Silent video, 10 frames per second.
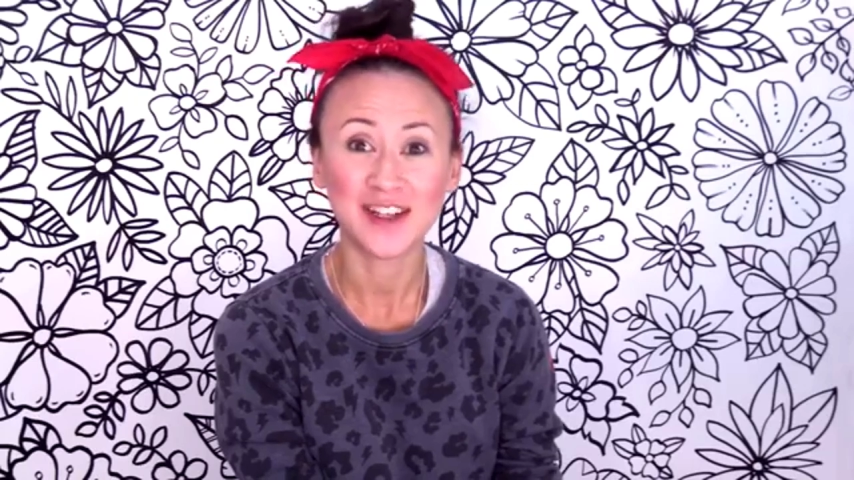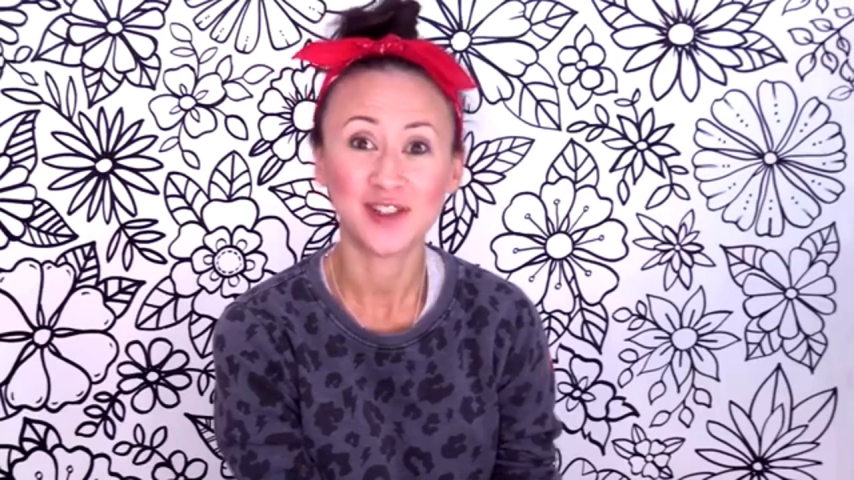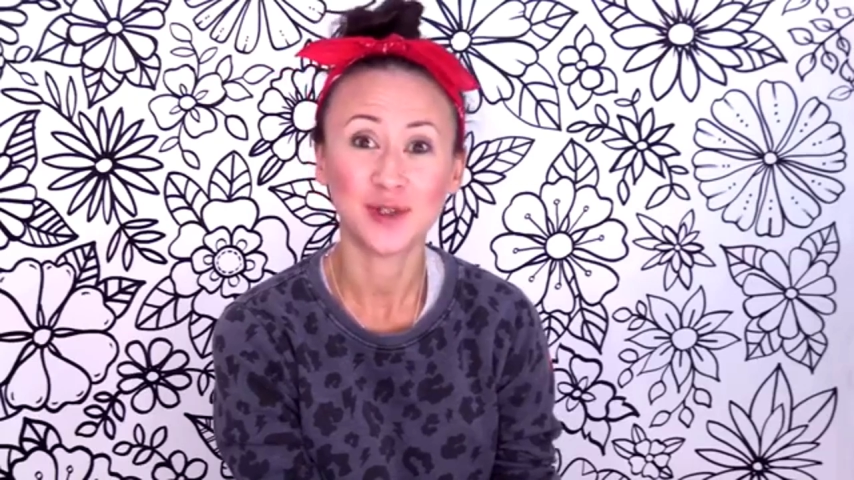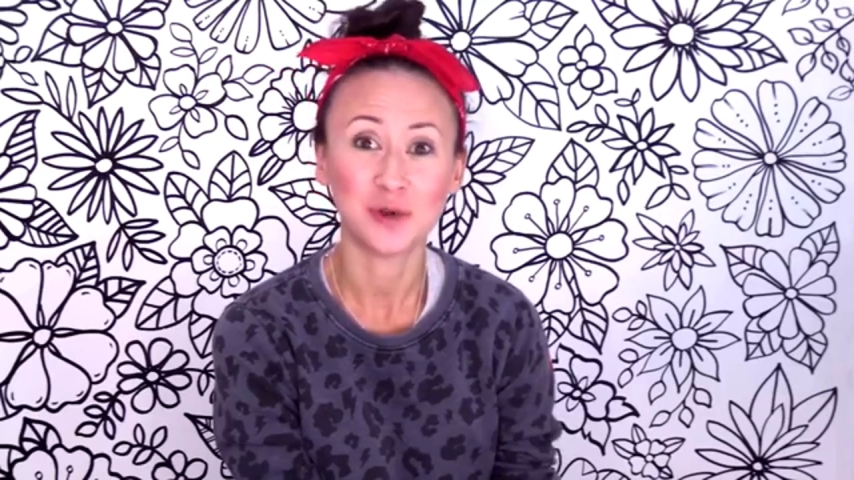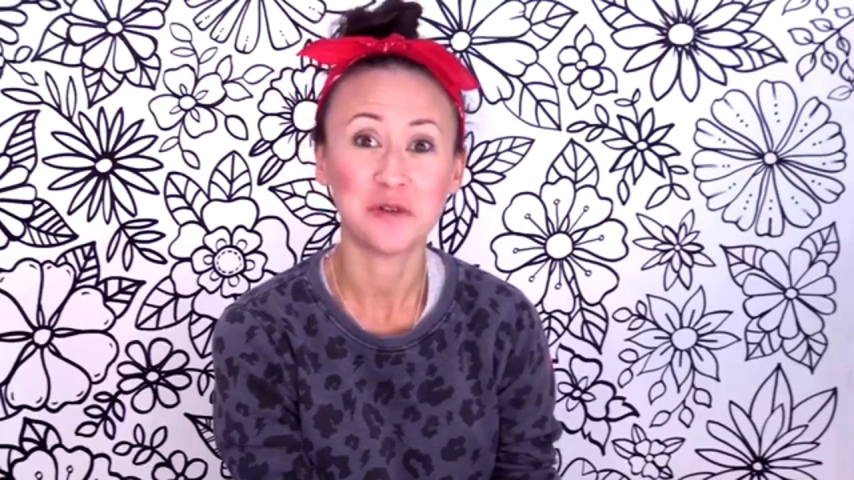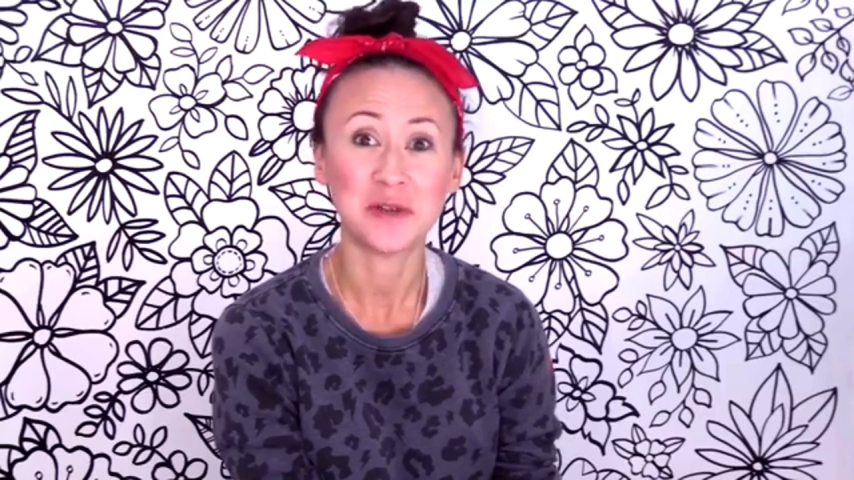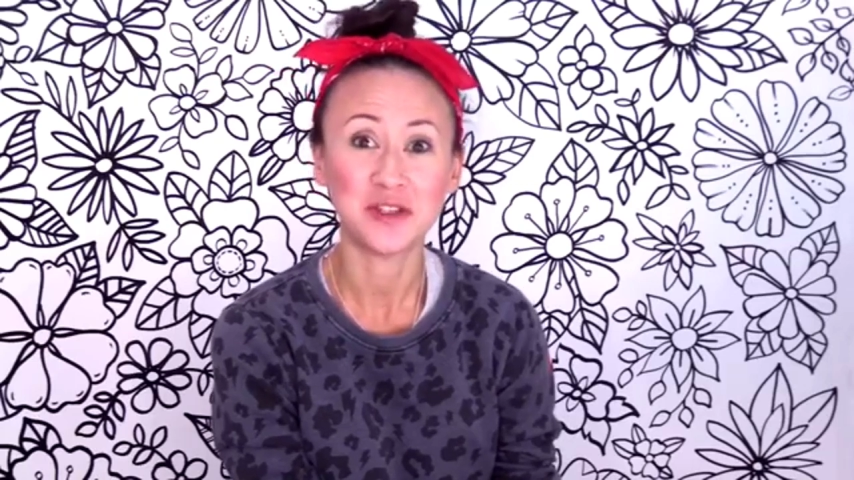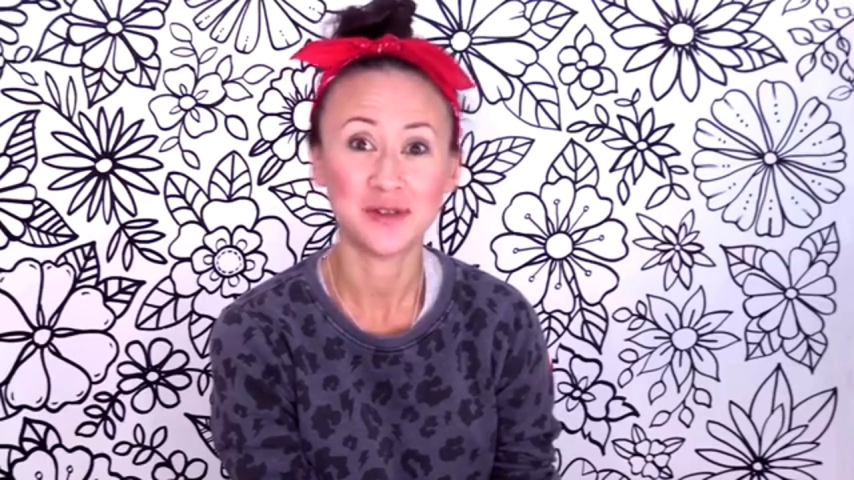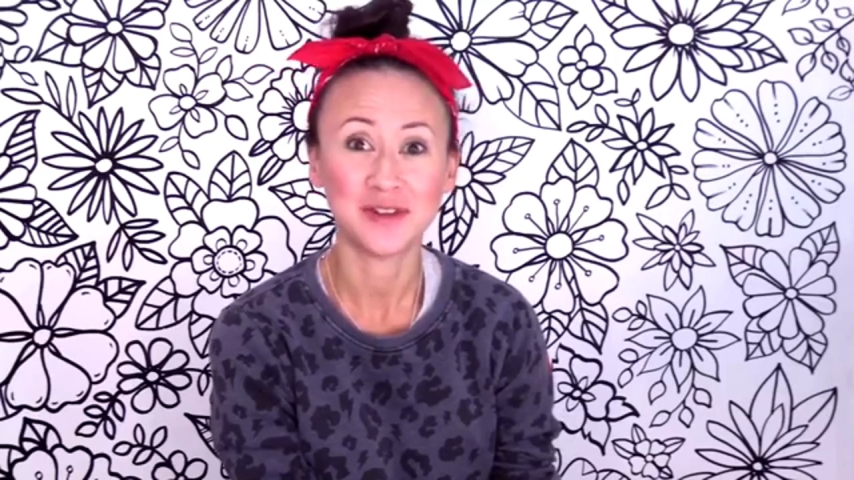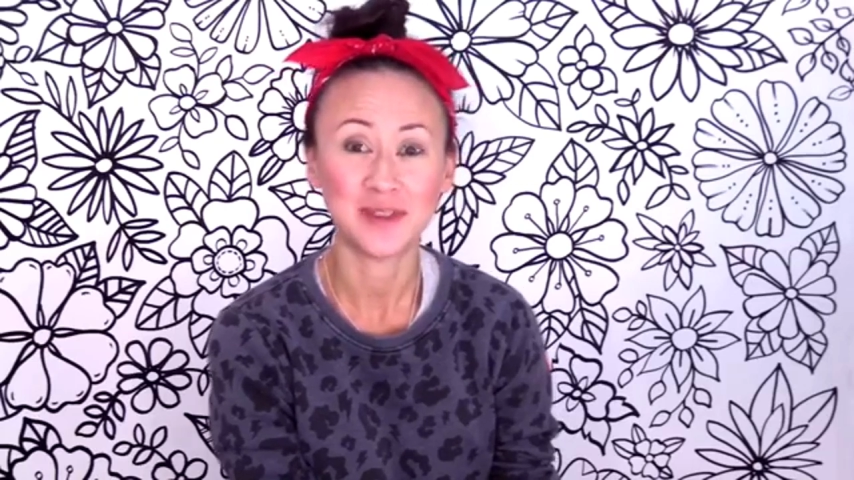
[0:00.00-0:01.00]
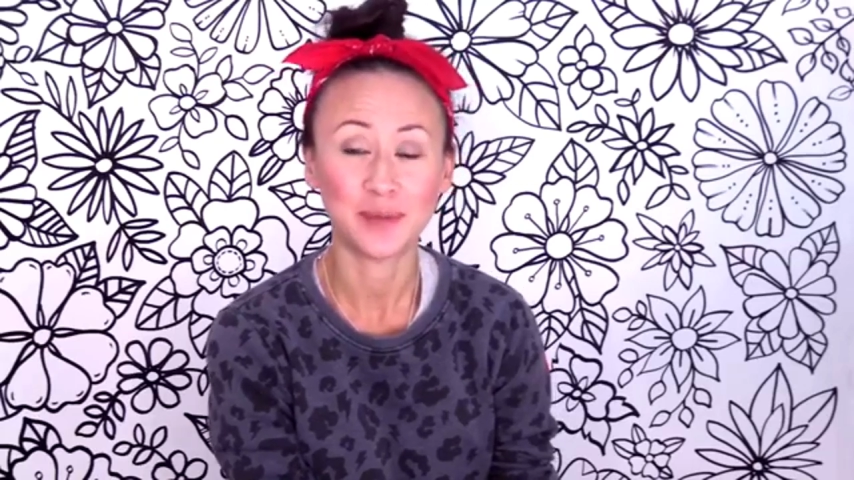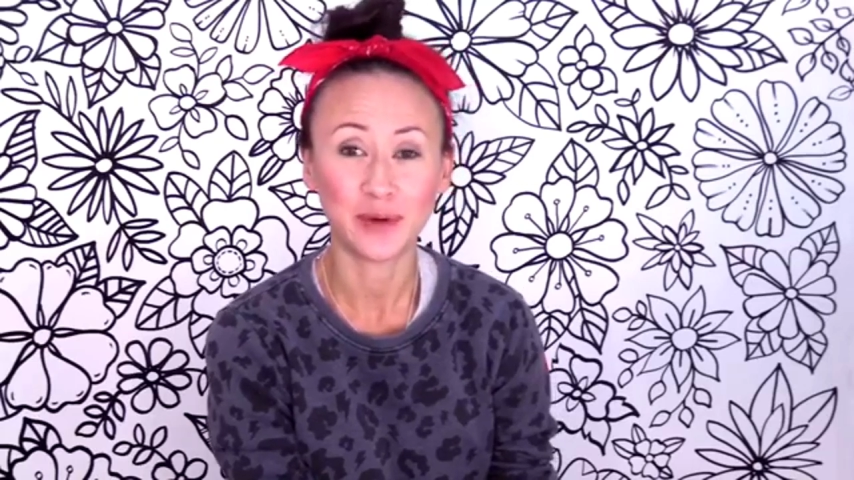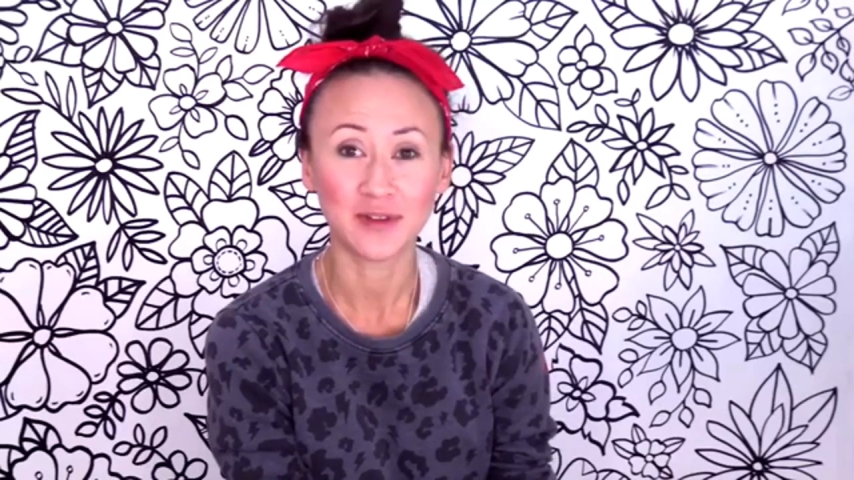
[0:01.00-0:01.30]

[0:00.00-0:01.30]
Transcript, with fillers: and as you know, we've been doing these